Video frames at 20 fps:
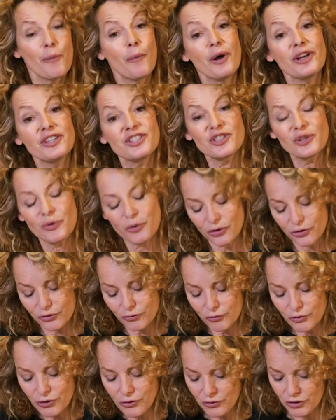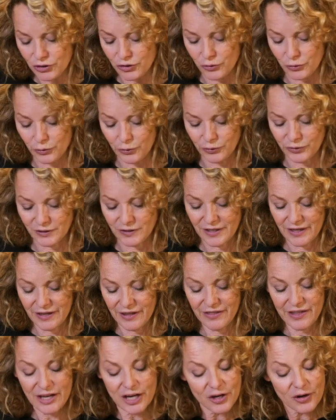Once you're through the doors,
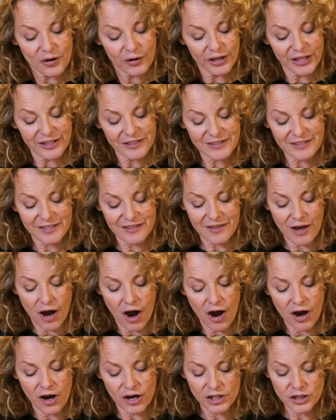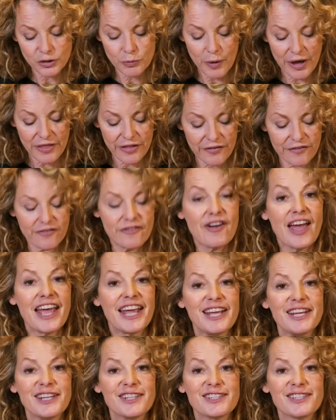the annoyance at the harsh weather
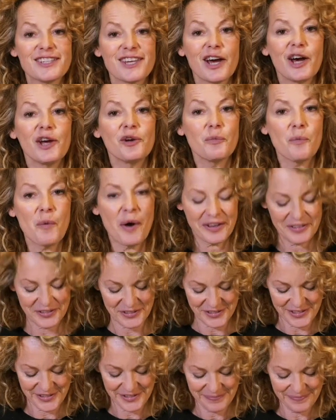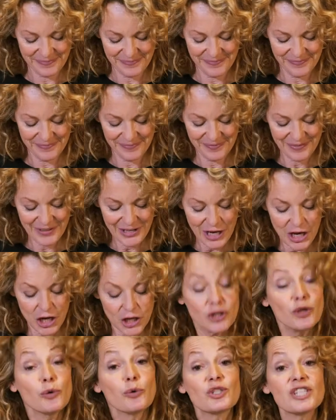fades at once.
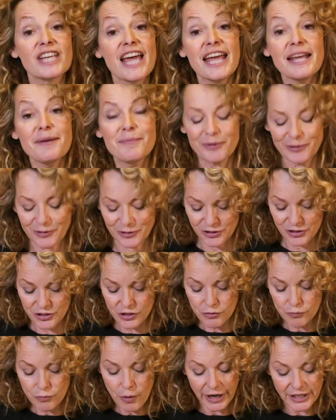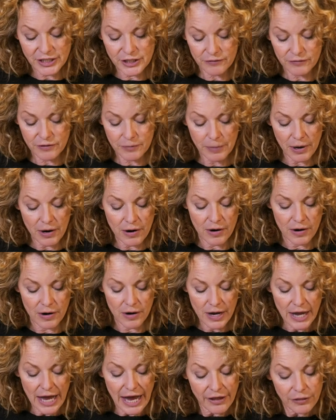Your table's to the right of the bar,
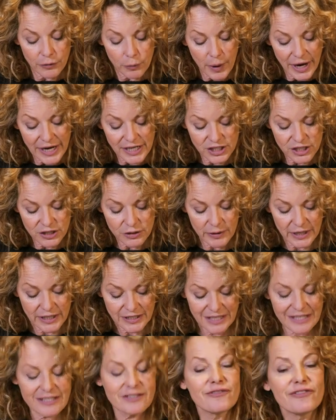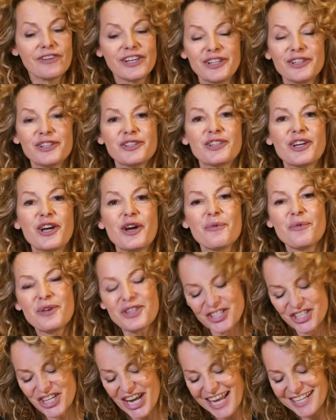and the way to it is filled
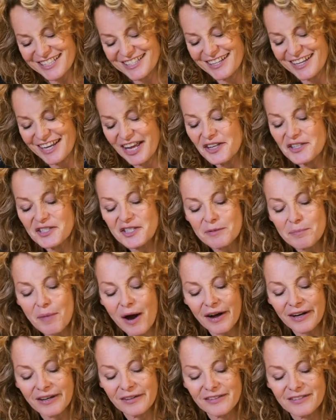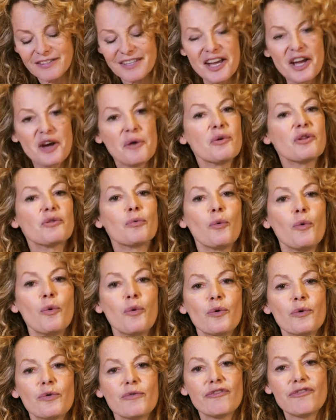with chatter and smiles, with
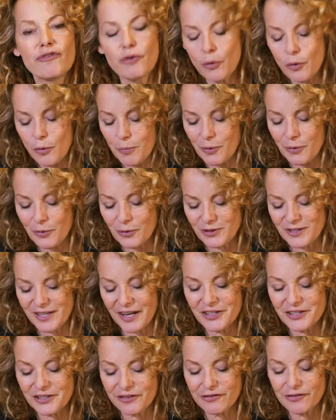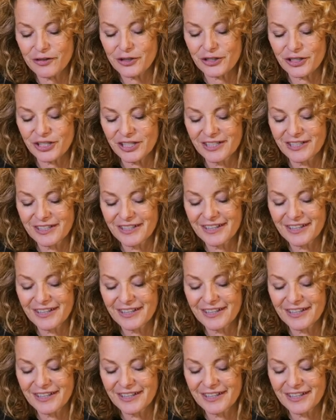worn floorboards underfoot.